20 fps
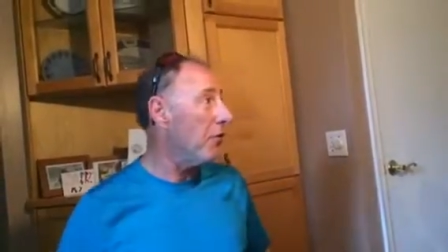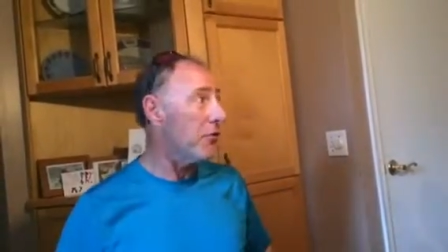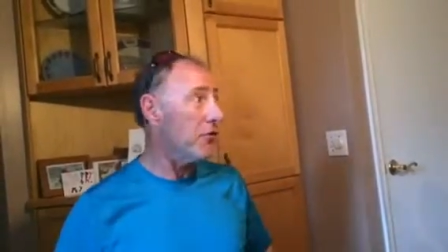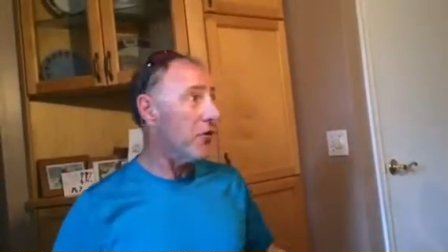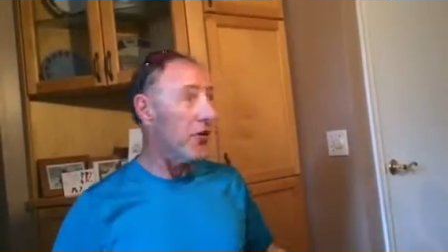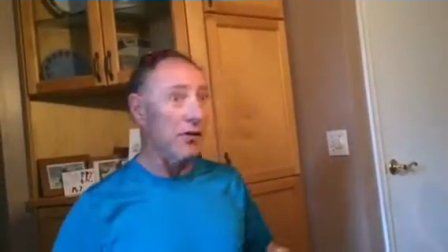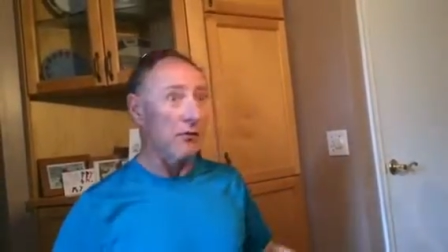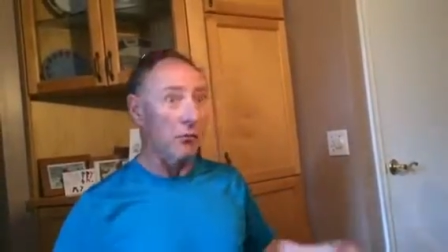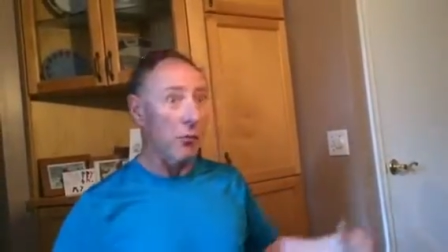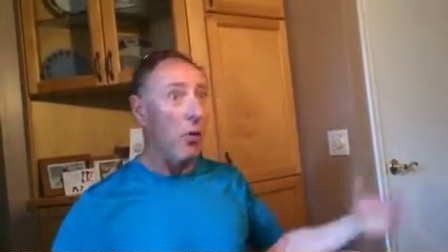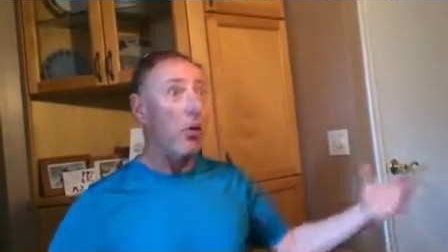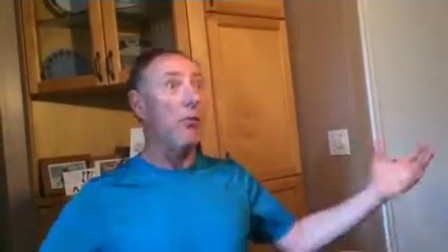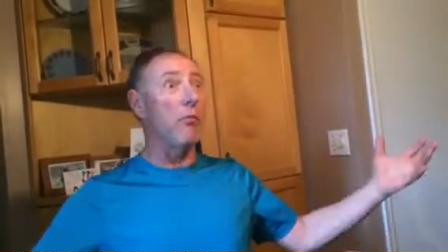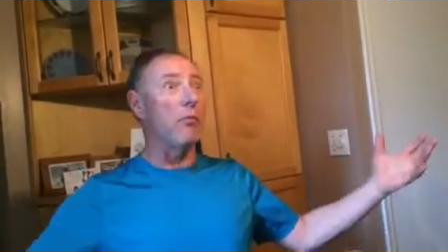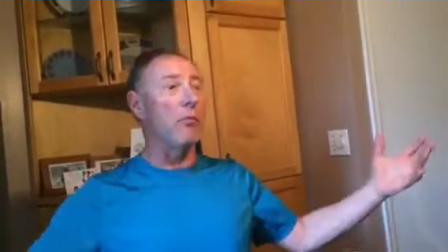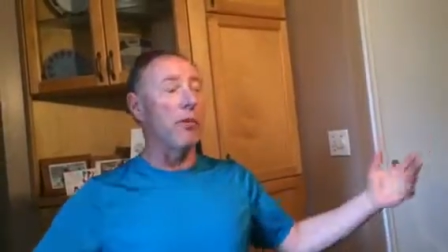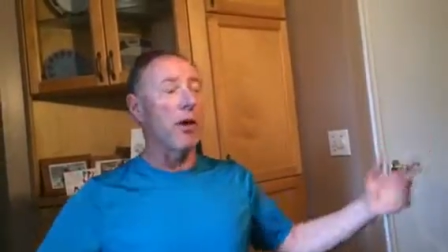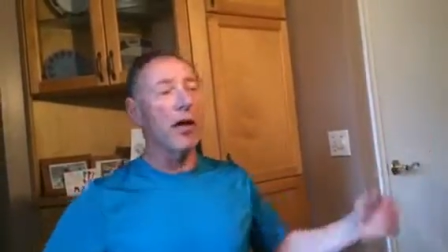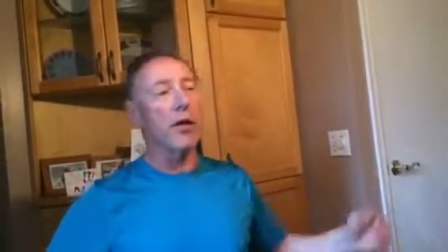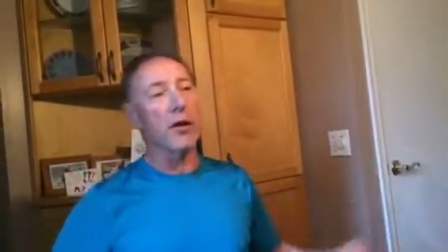All of a sudden,
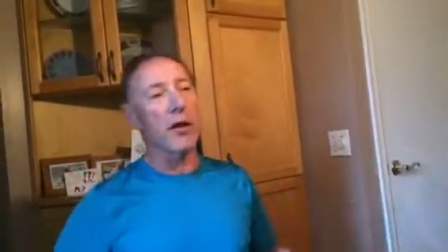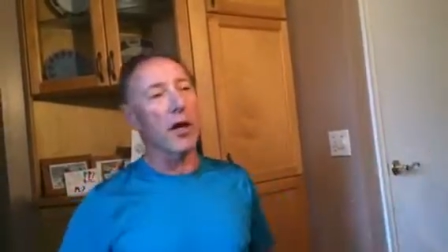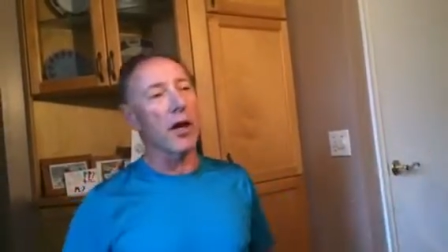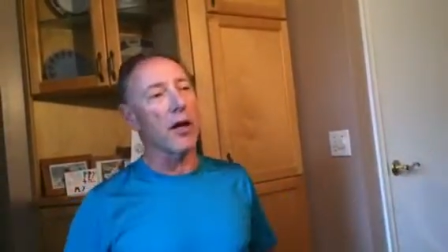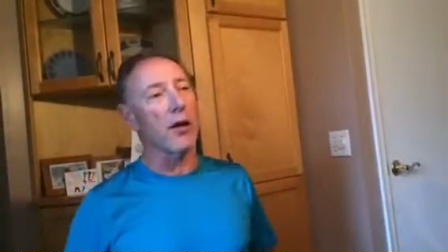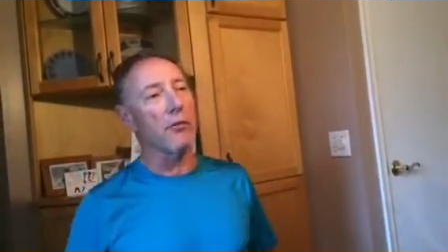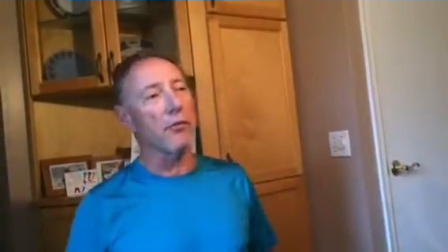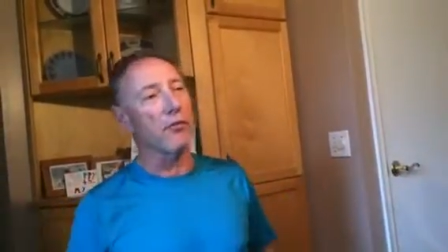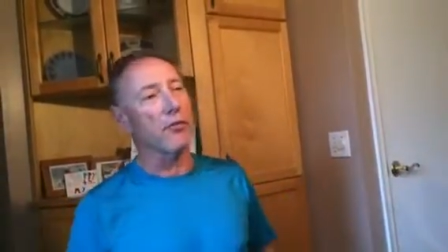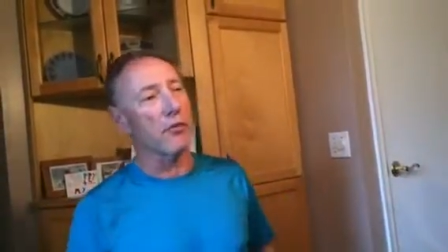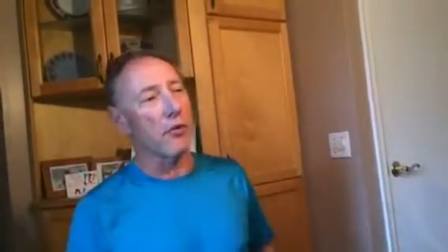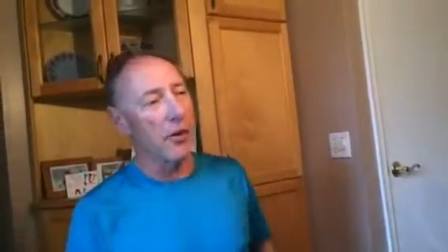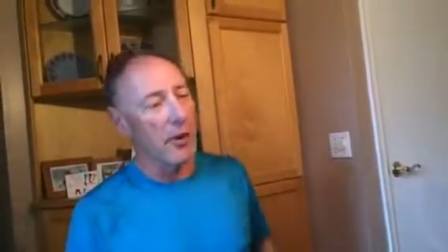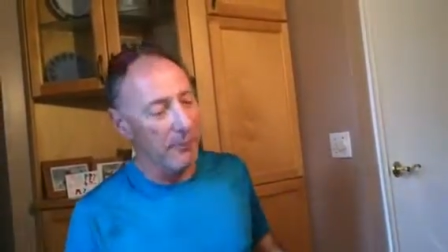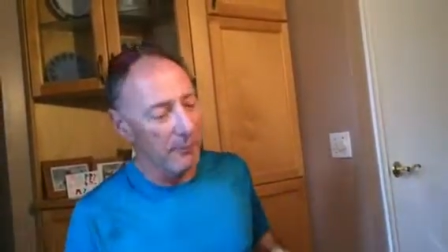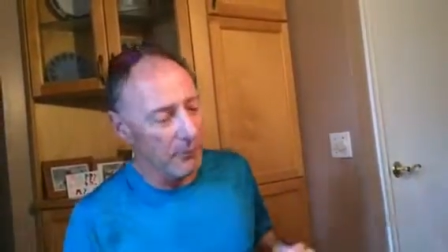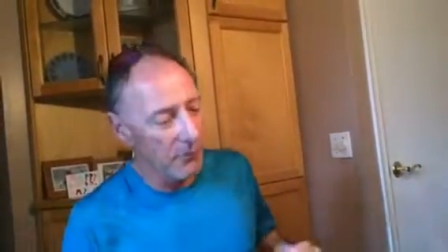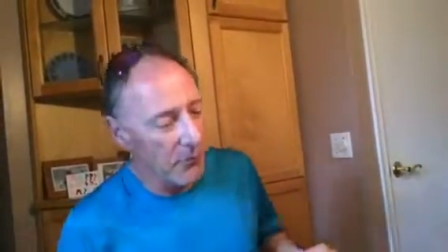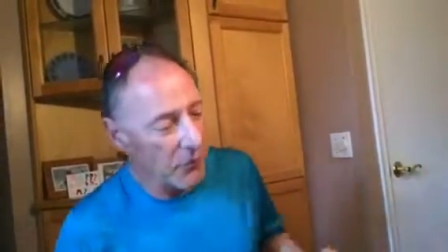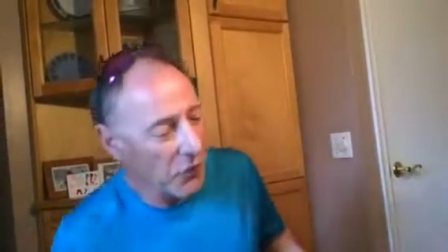whoa! And the guy was great.